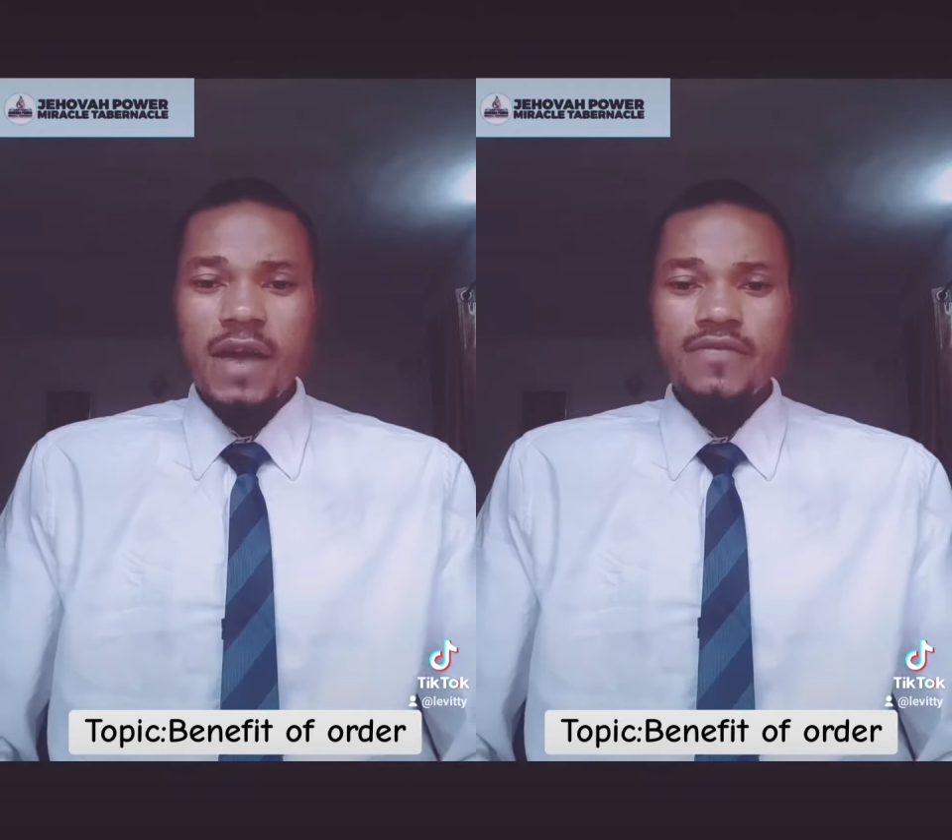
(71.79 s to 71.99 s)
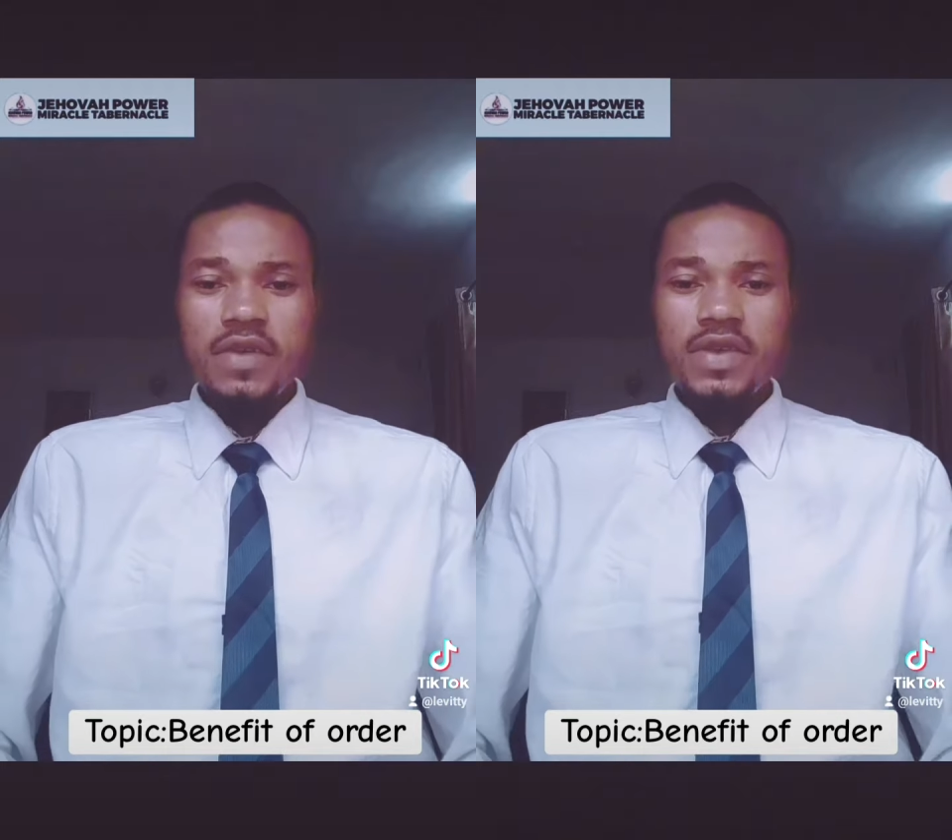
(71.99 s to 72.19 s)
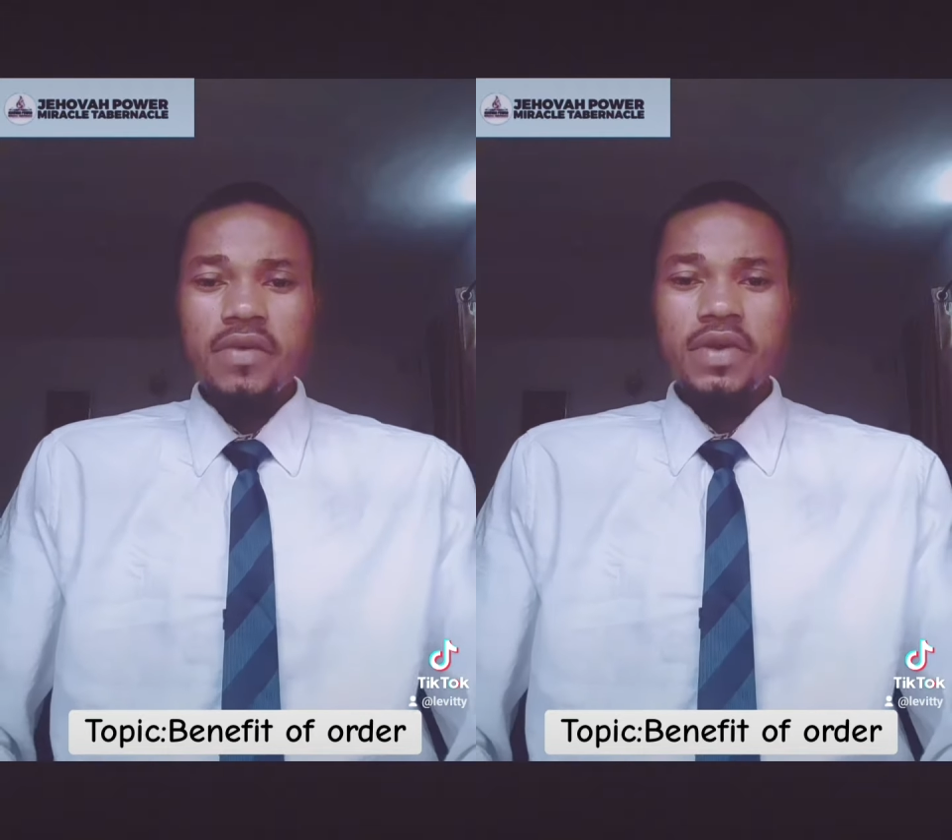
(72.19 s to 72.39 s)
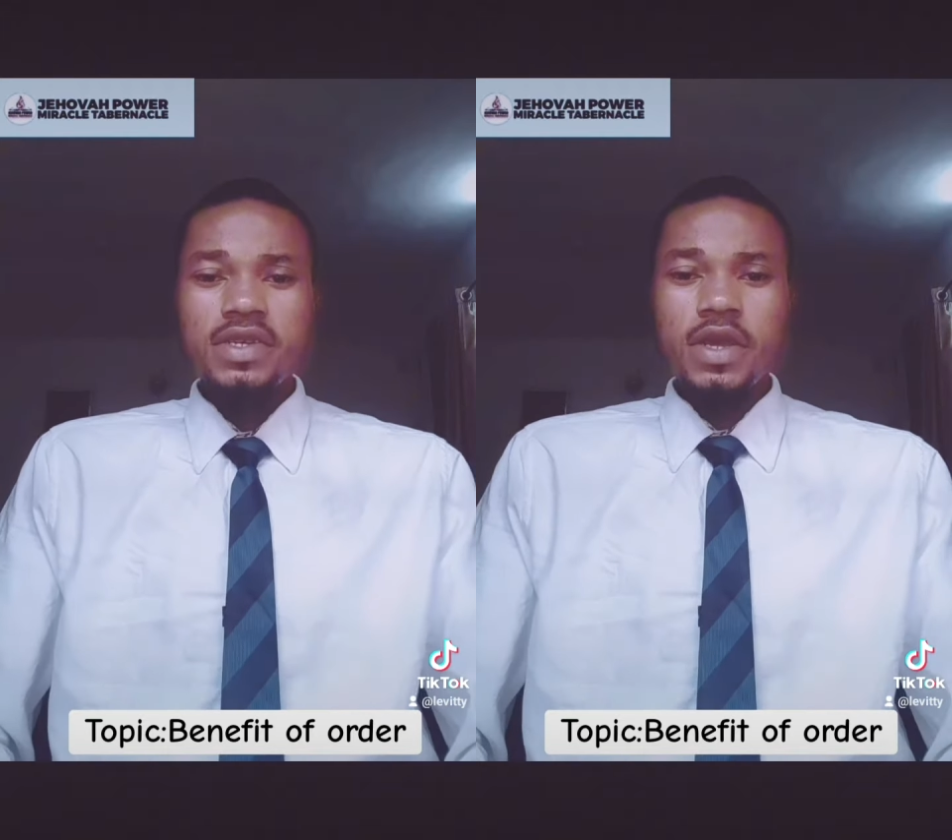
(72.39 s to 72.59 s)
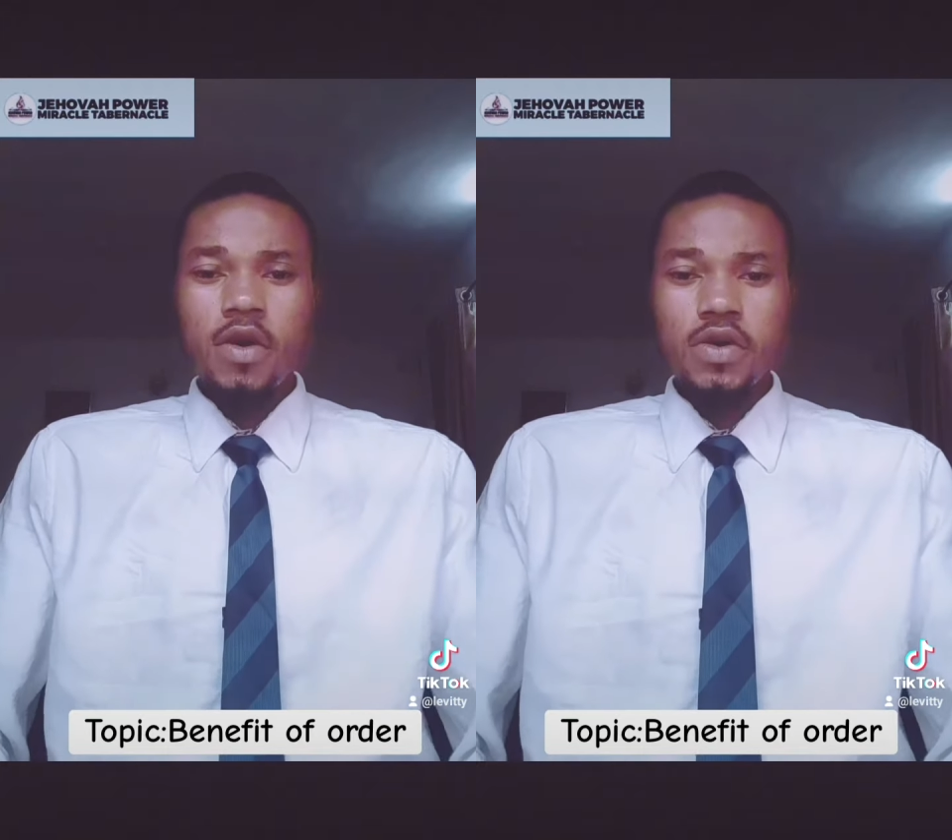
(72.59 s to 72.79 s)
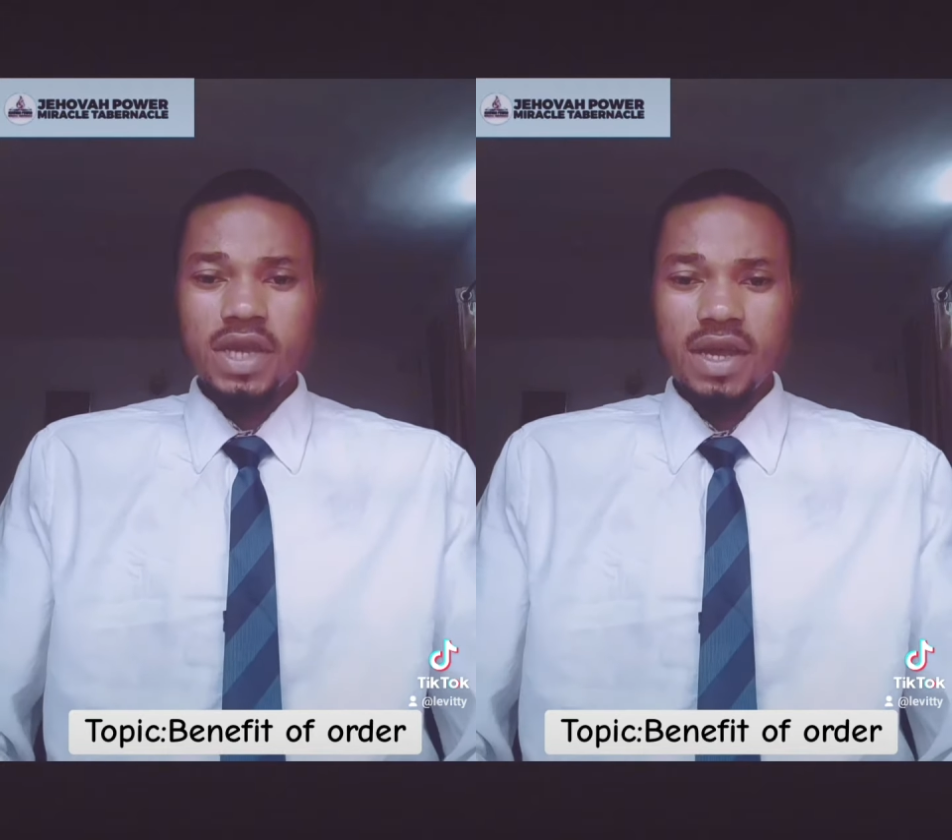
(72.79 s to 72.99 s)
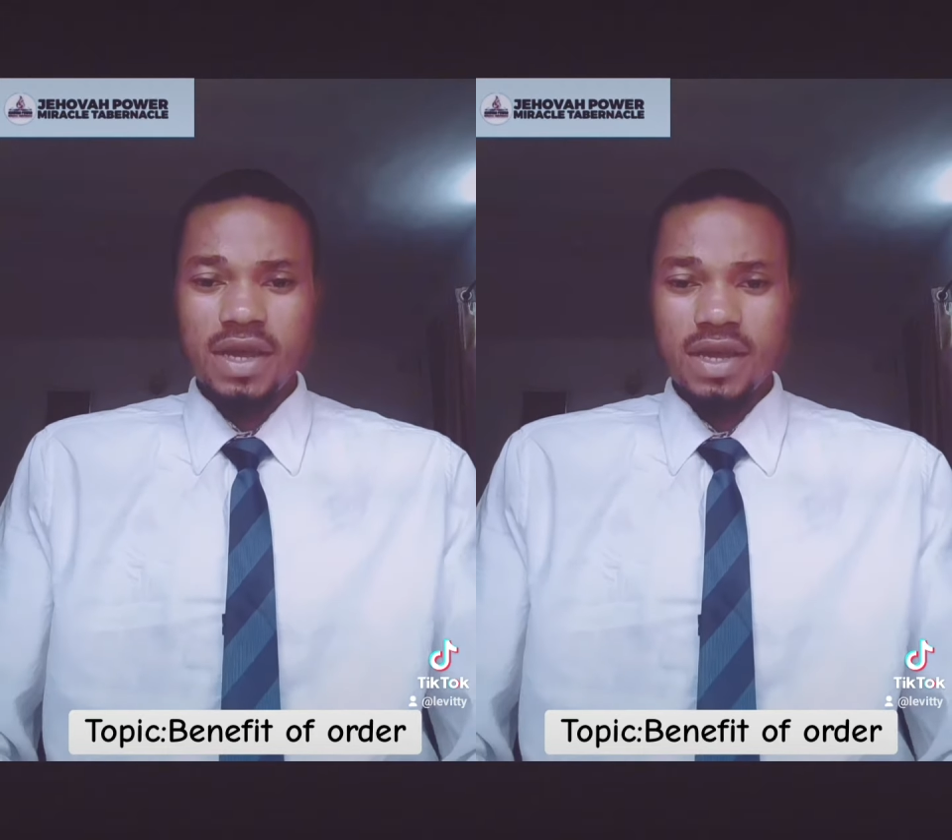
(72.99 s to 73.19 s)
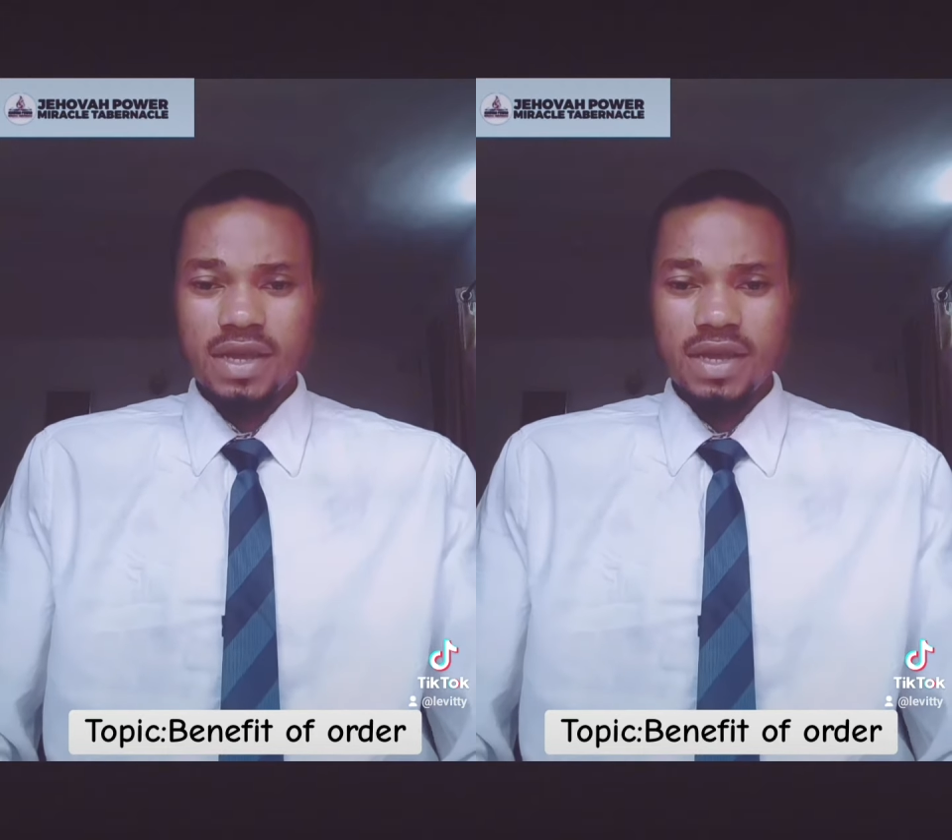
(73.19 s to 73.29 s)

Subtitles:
After rearranged the altar